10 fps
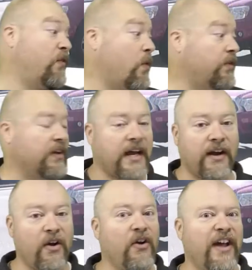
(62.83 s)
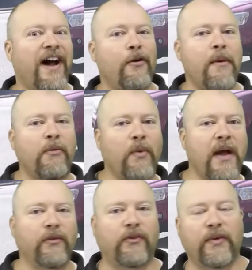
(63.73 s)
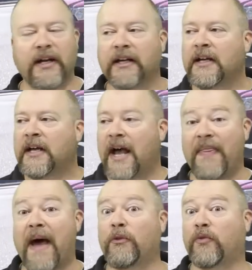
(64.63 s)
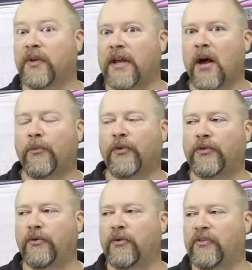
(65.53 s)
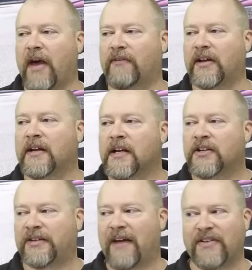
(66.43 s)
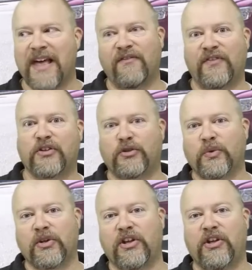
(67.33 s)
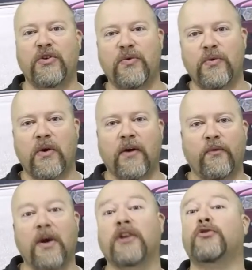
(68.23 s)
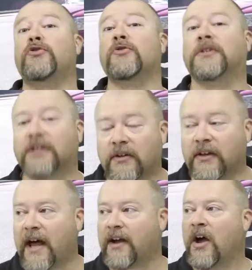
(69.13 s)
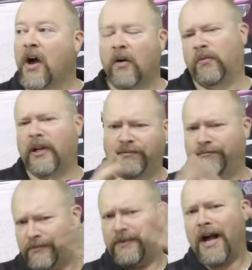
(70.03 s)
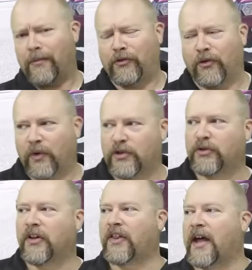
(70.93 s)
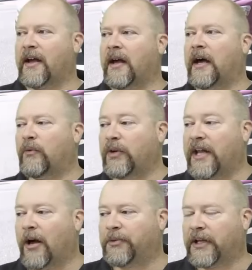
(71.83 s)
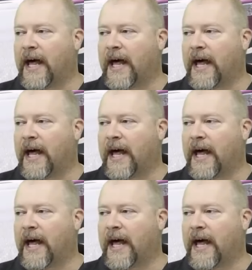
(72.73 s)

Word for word: forth and kind of go, oh yeah, I remember what I was doing. And that was really helpful too, is having that visual cue of what it should look like. Well, the opposite of what it should look like really helped a